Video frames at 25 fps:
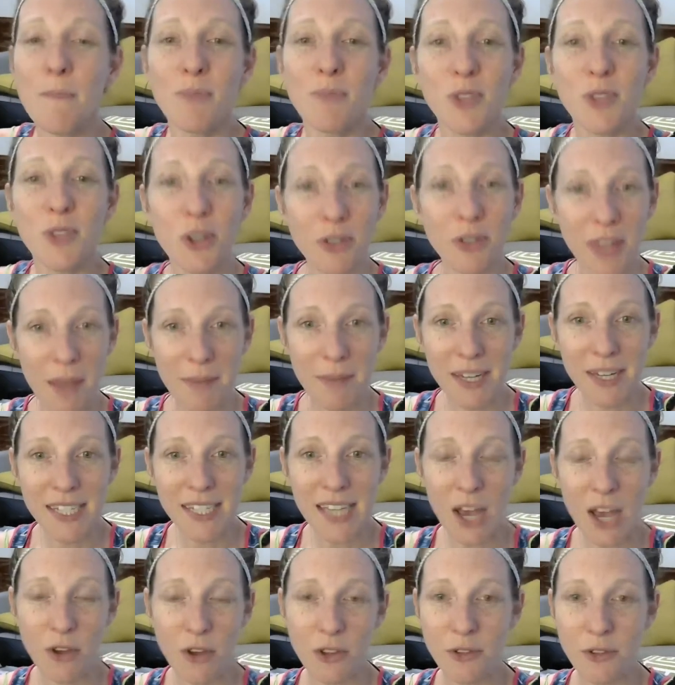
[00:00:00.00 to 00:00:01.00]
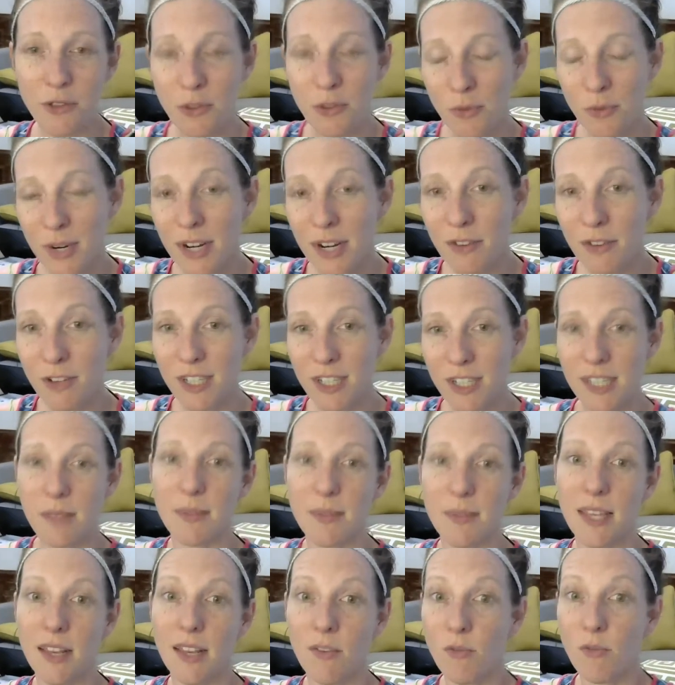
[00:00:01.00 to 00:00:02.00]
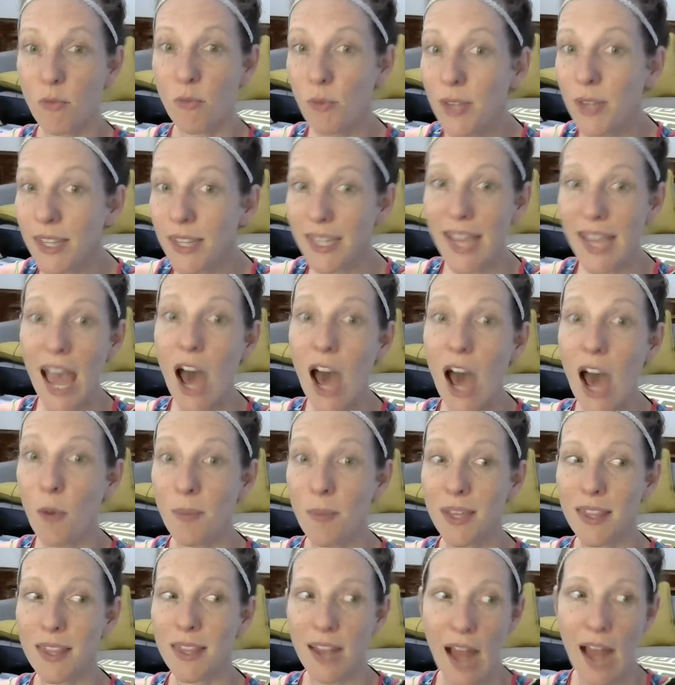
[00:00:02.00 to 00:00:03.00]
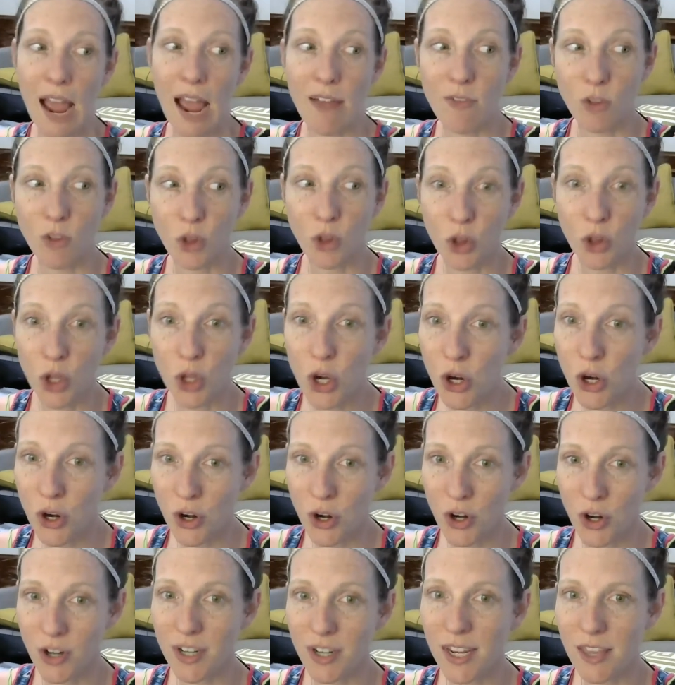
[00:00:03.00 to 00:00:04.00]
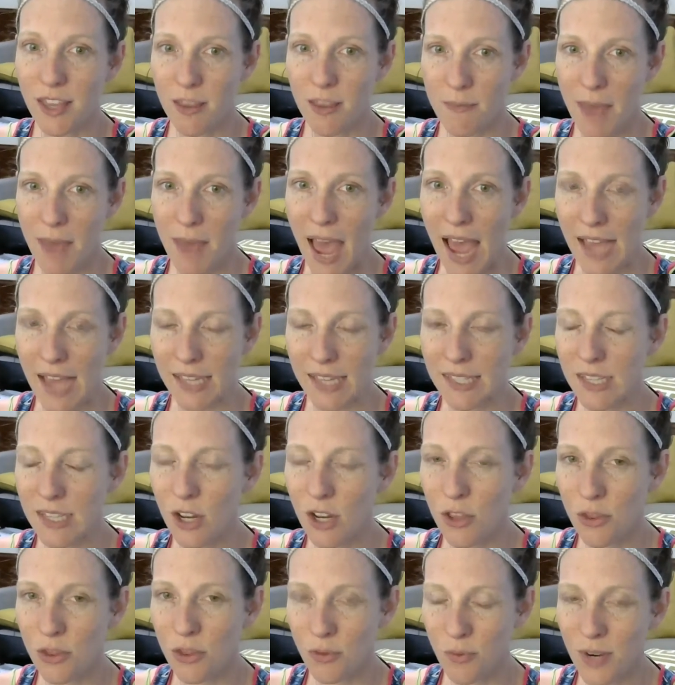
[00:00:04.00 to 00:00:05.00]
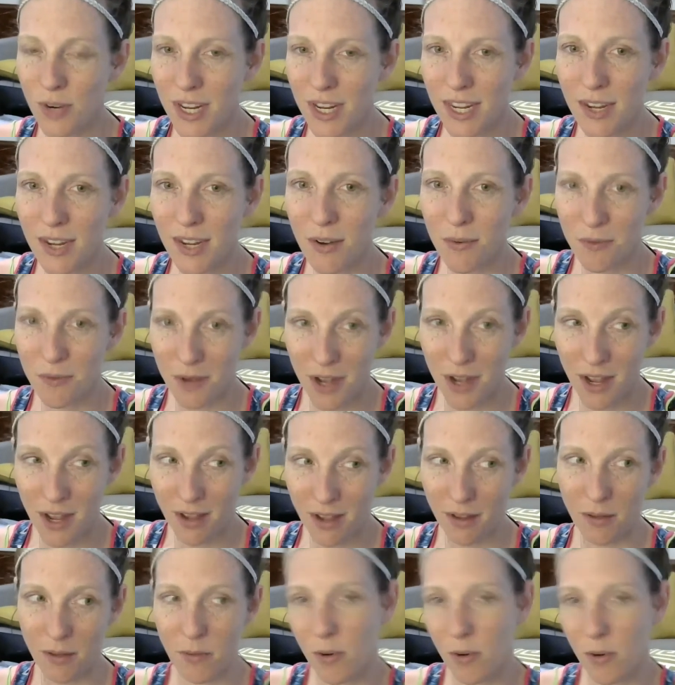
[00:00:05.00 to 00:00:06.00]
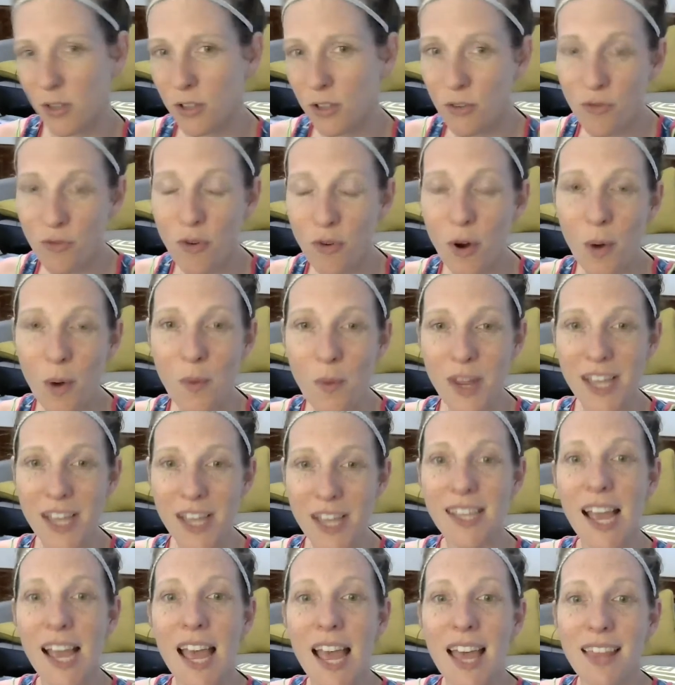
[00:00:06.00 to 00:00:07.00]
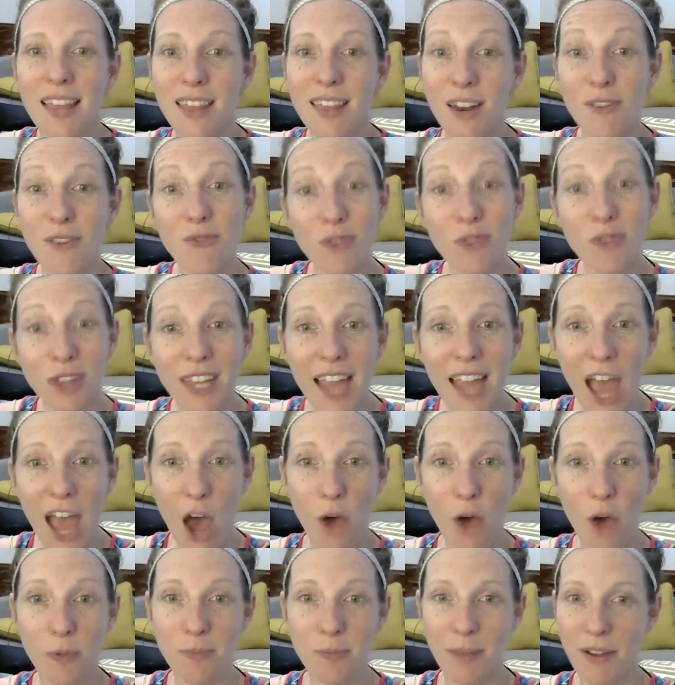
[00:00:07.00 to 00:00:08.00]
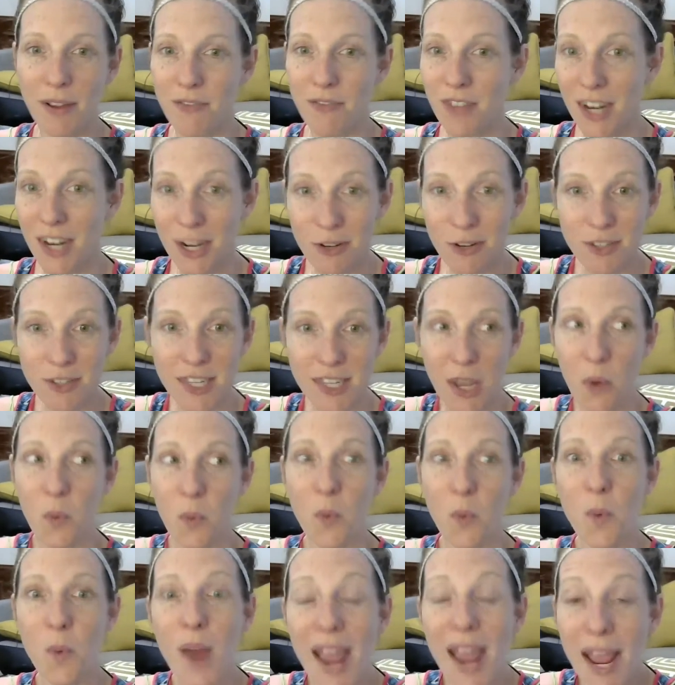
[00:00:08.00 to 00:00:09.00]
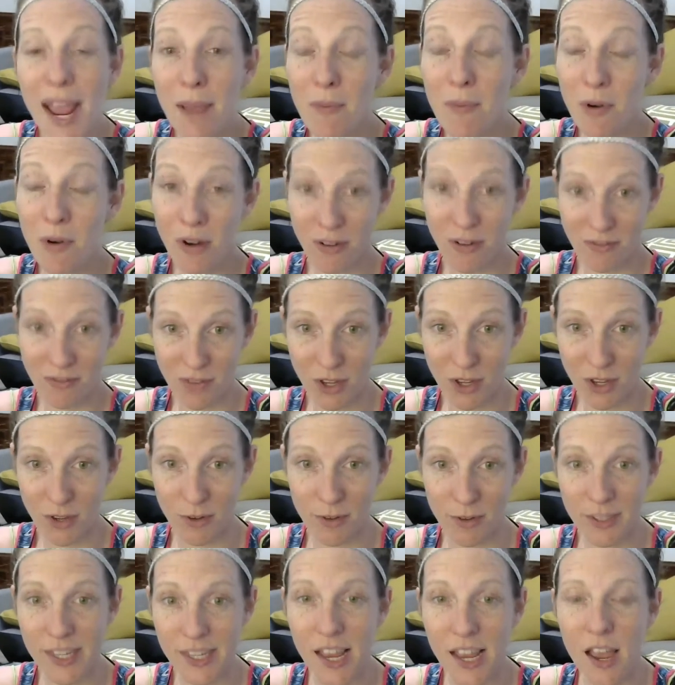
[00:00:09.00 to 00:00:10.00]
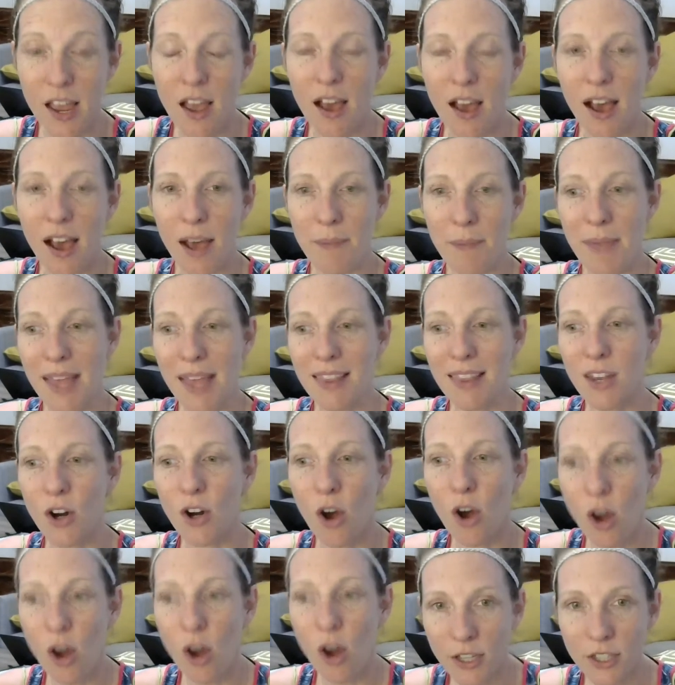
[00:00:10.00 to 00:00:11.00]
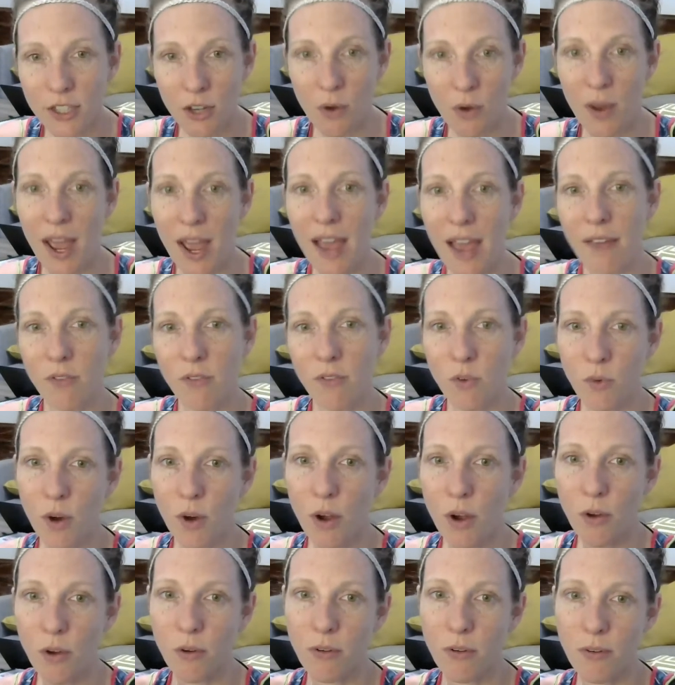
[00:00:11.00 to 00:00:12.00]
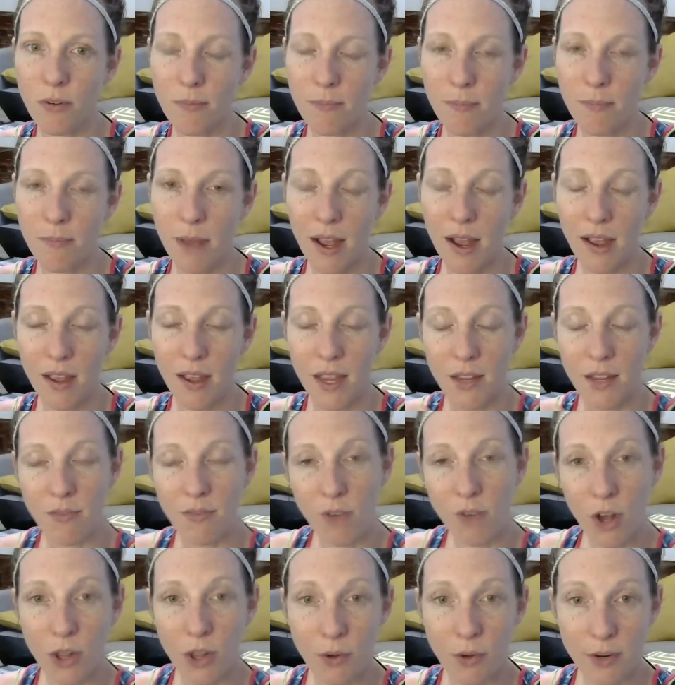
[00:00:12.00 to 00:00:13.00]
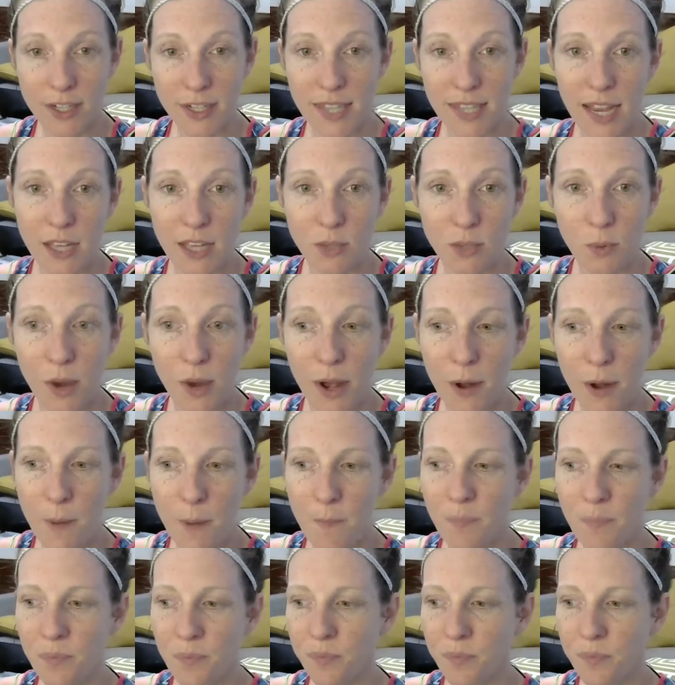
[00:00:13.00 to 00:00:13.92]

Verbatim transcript: So let me tell you three different tips that have really helped me that I've learned in the past three uh, to four weeks that have really helped my videos get way more views um, and then also have grown my followers as well.